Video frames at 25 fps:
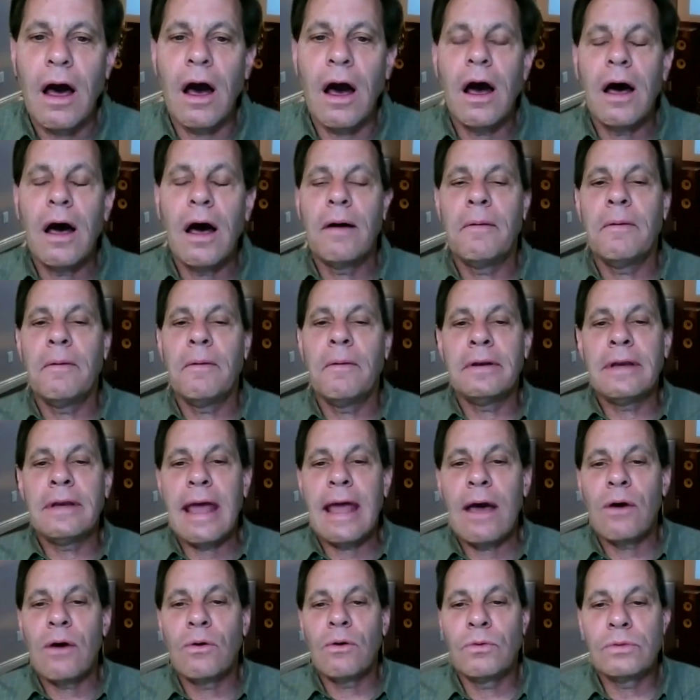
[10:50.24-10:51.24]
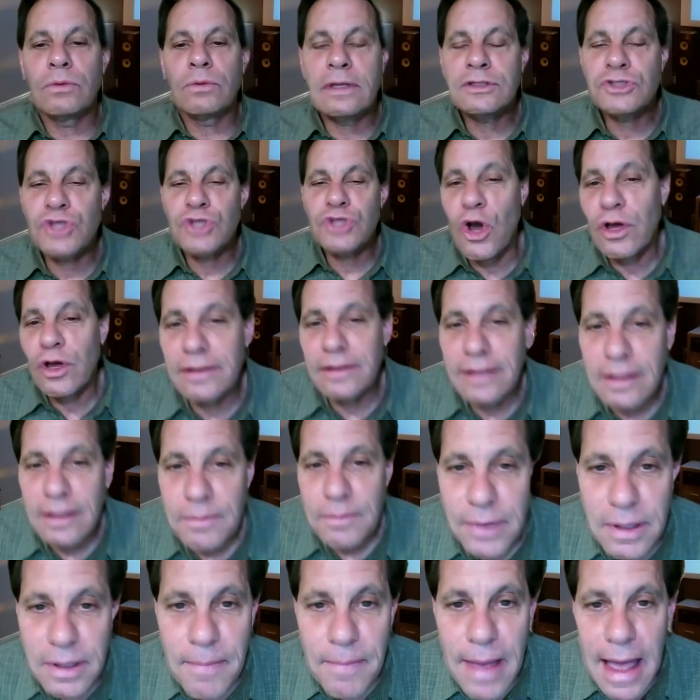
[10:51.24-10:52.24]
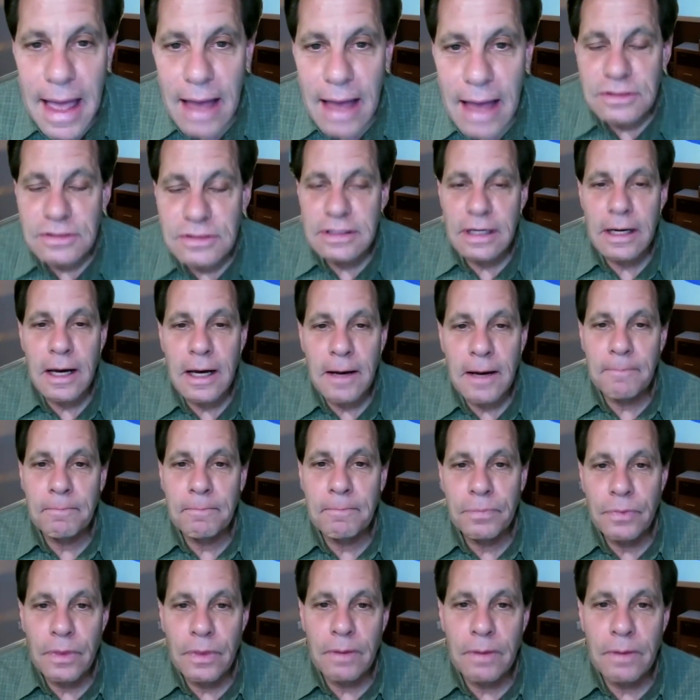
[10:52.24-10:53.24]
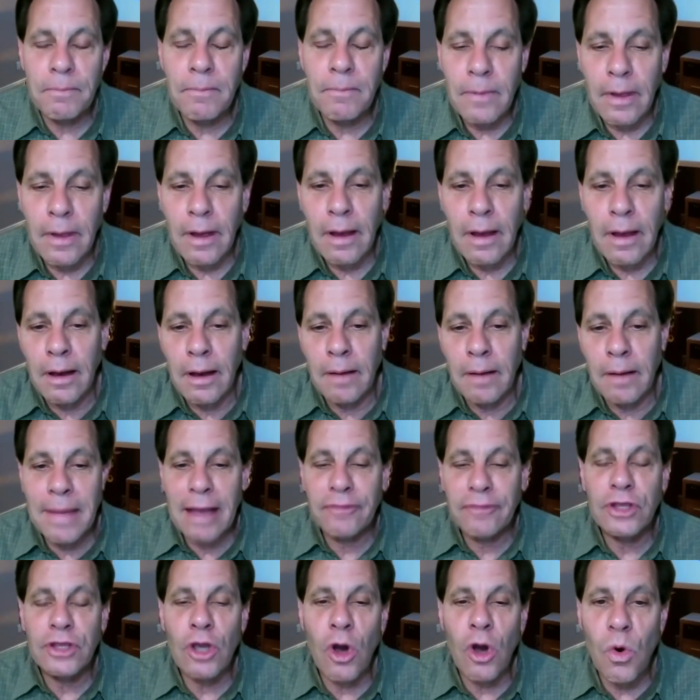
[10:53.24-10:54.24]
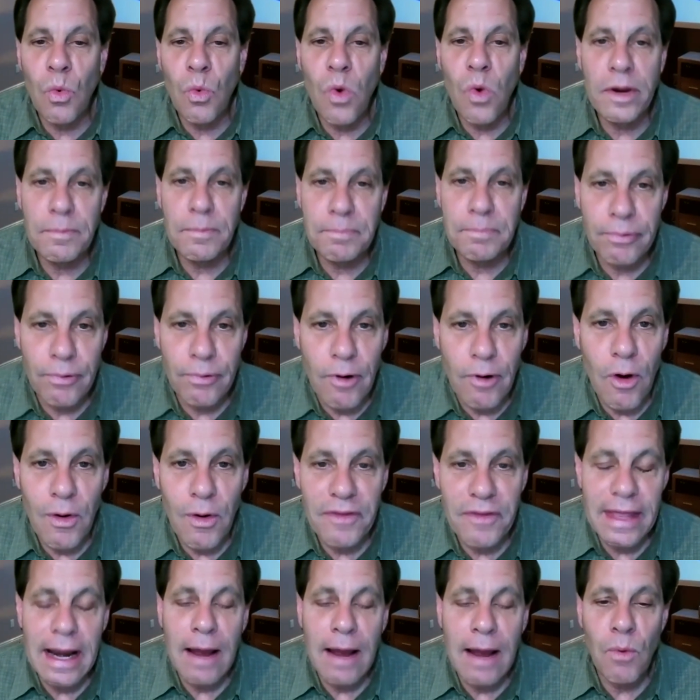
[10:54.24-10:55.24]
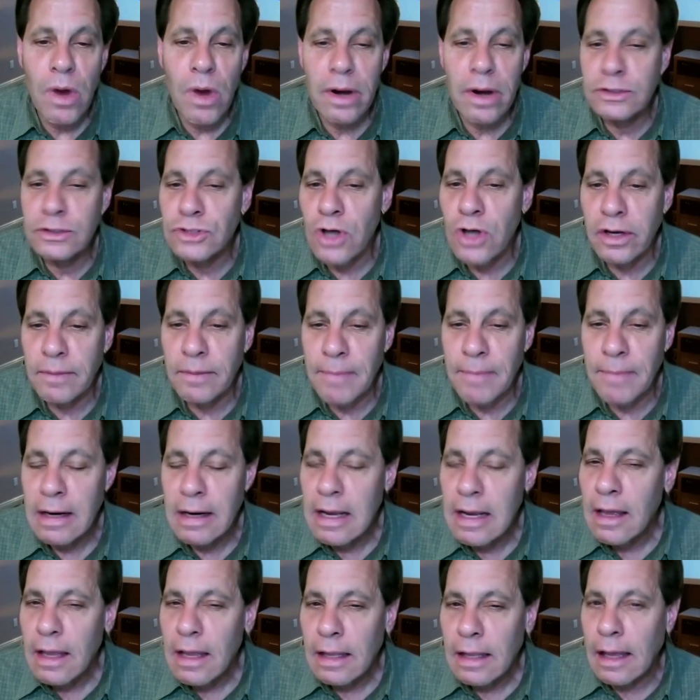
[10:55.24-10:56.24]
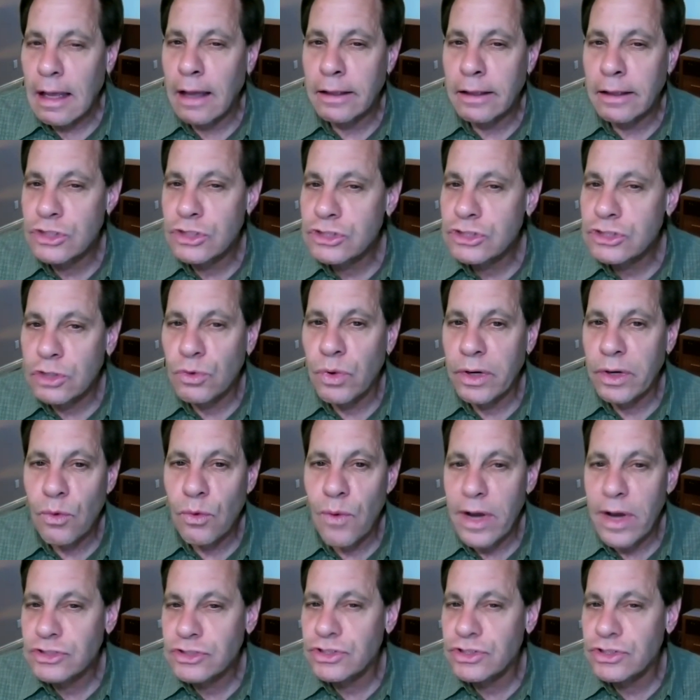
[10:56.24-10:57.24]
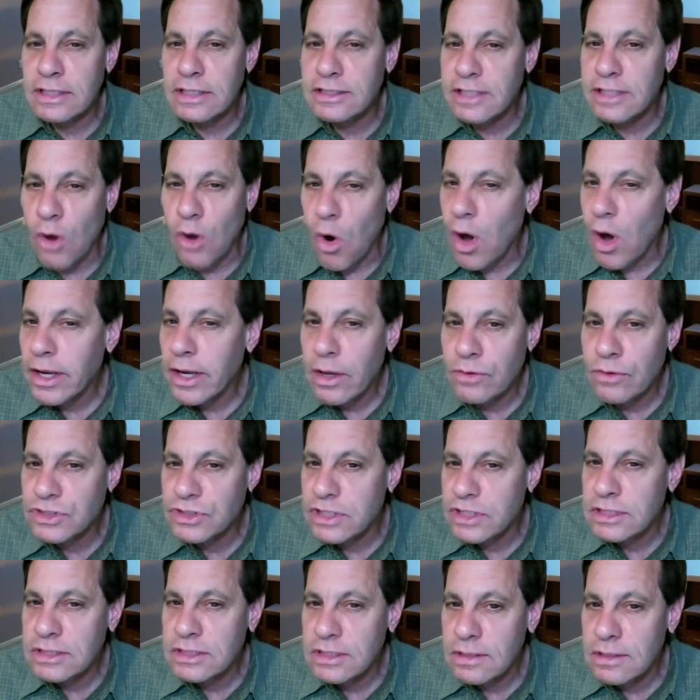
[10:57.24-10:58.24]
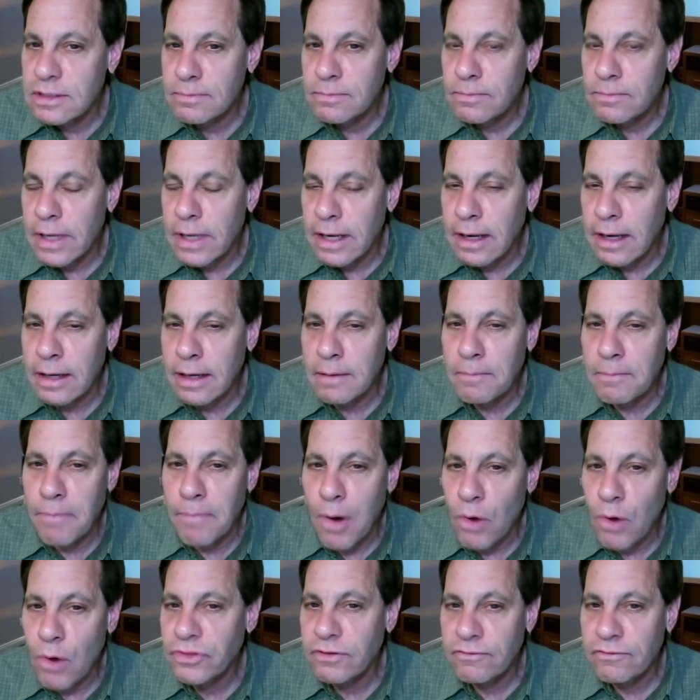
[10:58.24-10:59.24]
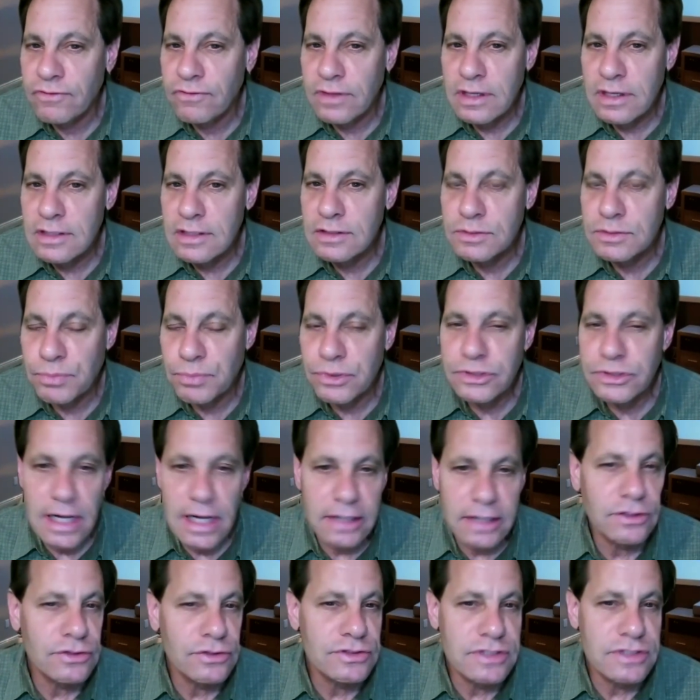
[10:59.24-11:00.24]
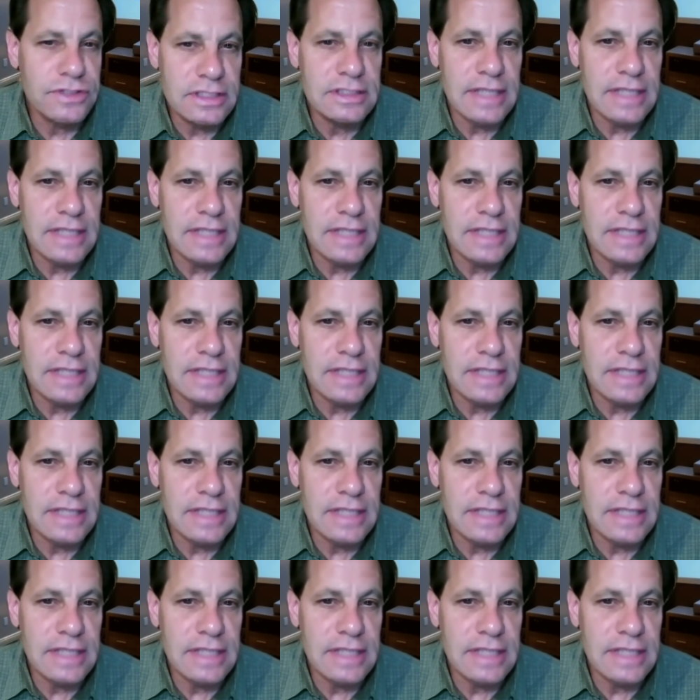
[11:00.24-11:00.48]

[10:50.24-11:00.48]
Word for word: Uh, now let's talk a little bit about um, uh, about the O1 Pro, and then I want to talk about uh, just a quick question: Is the audio system in both of these projectors the